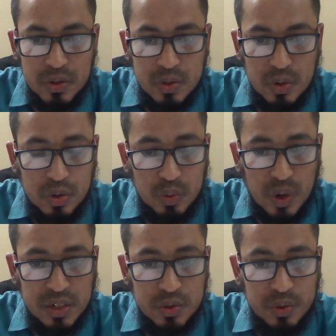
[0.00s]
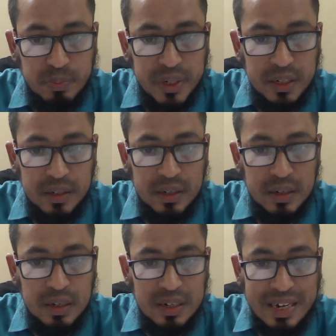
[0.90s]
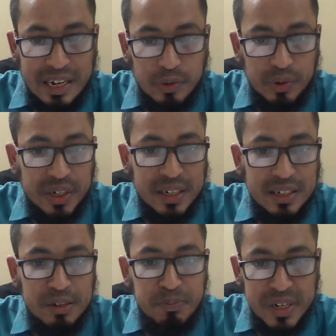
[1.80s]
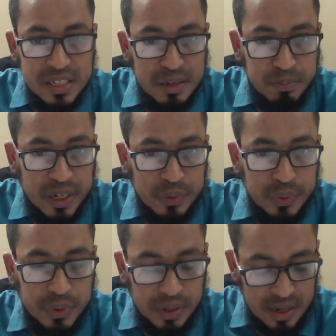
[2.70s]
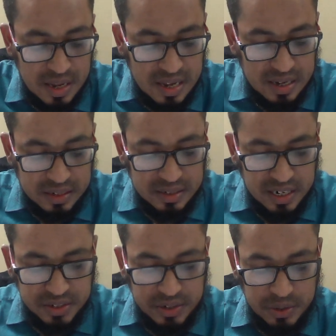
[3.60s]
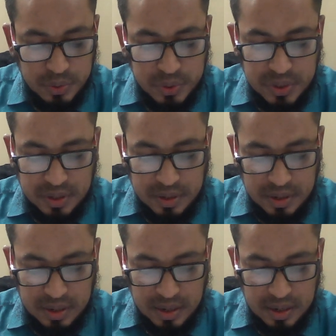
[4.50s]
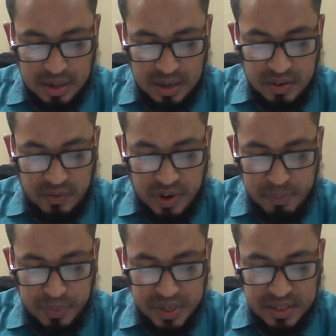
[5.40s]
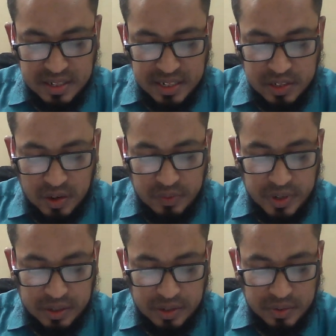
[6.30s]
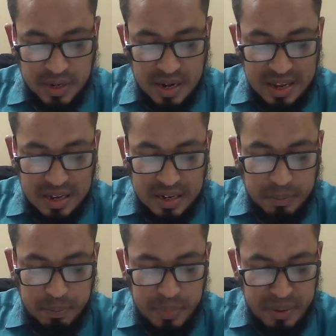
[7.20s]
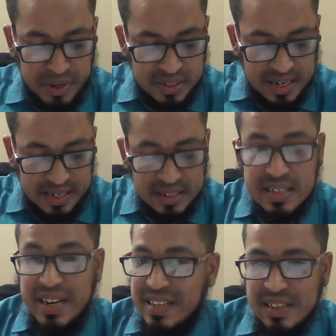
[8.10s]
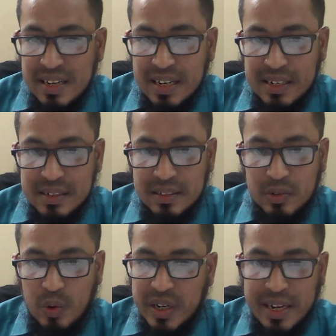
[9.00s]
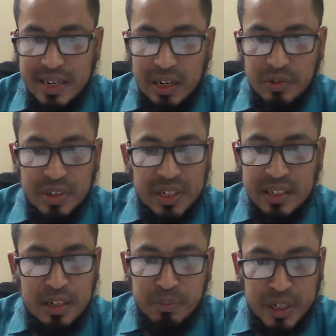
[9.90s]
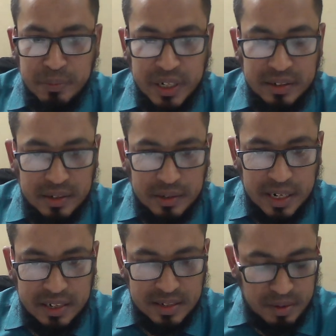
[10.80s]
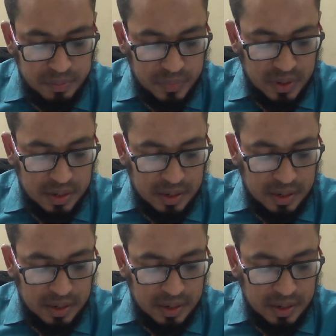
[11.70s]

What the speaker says: So what should be calculated in present value? Just use 5% discount factor. Payment side is 18 lakh, what I calculated in my exam.